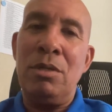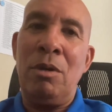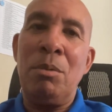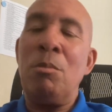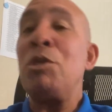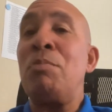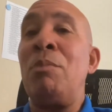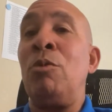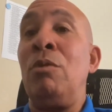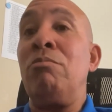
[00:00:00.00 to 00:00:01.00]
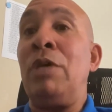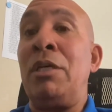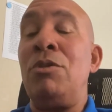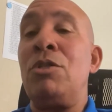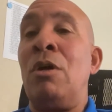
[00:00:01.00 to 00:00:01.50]
But most people, like
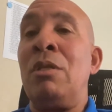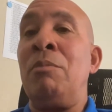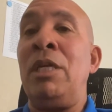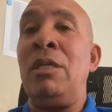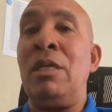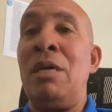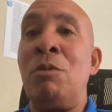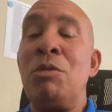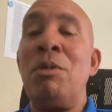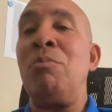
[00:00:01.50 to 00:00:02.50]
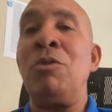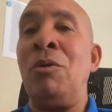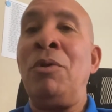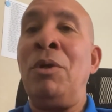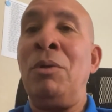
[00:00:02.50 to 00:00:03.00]
you saw at the meeting the other day, most people
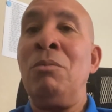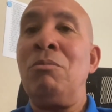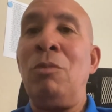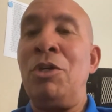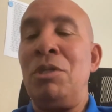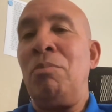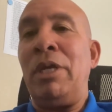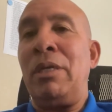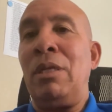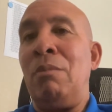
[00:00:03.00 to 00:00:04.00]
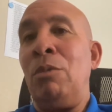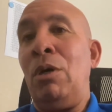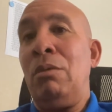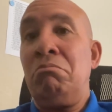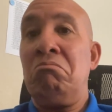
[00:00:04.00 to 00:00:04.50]
don't know where she played club ball.